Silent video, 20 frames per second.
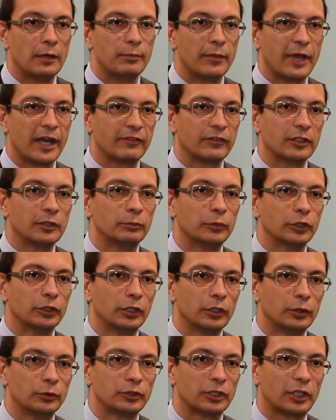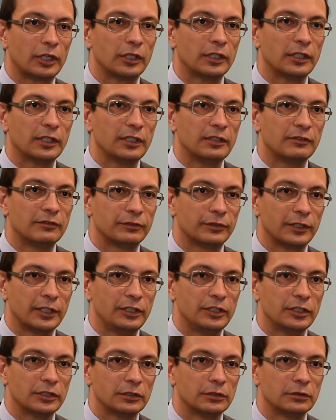having below target
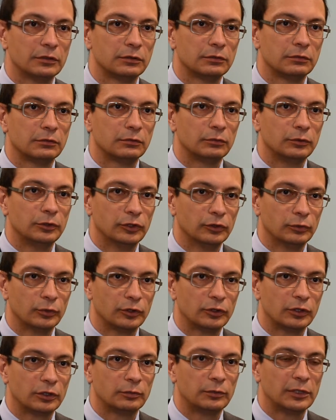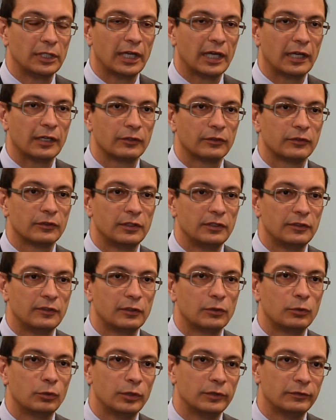inflation, which is what Germany has, is
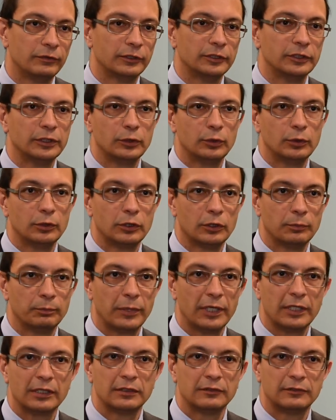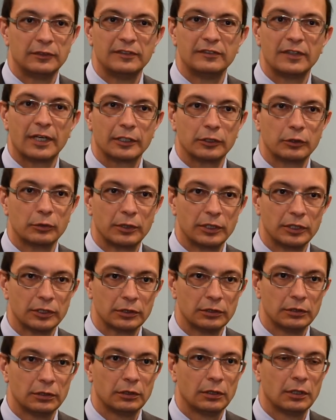equivalent to a competitive
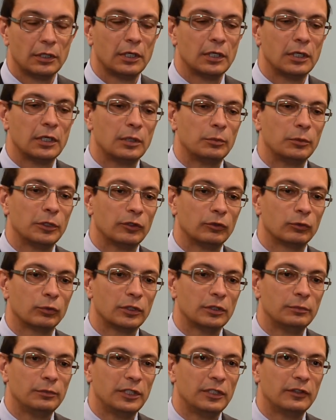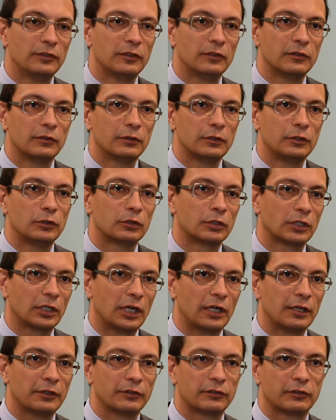devaluation. Because what it means is that your
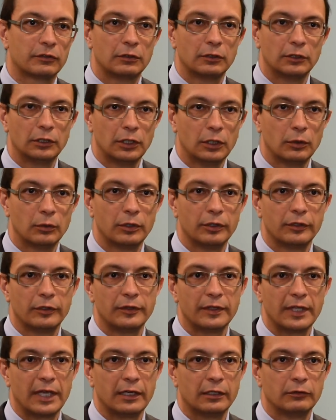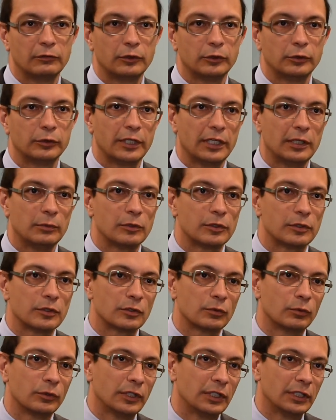costs are lower than that of your
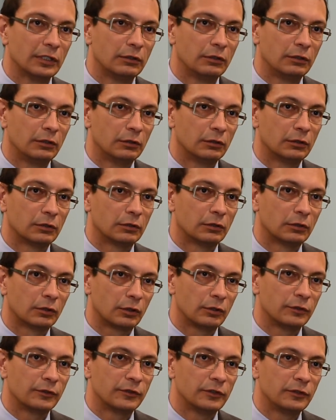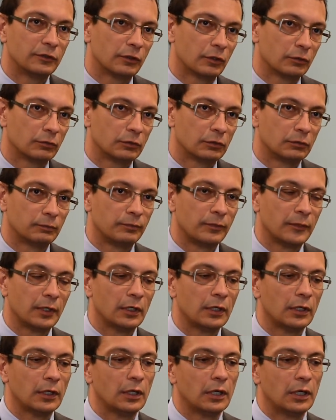neighbors within your currency zone.
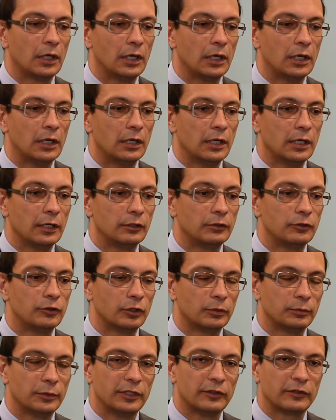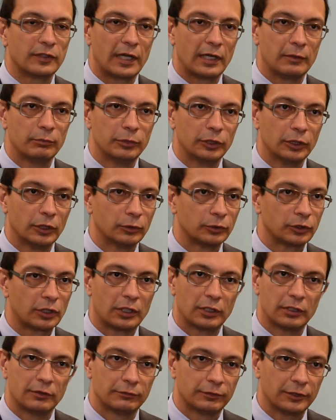And Germany has had below
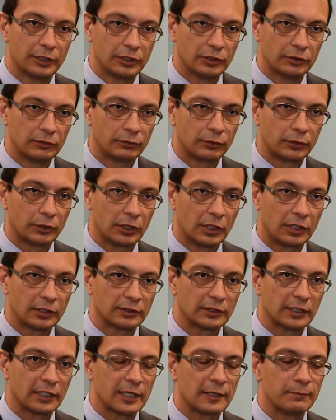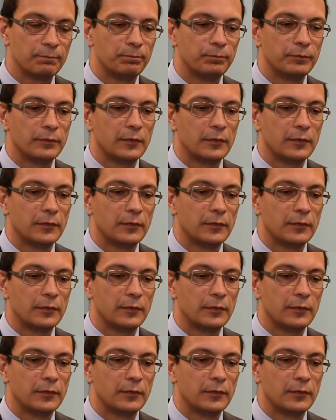target inflation for a long time.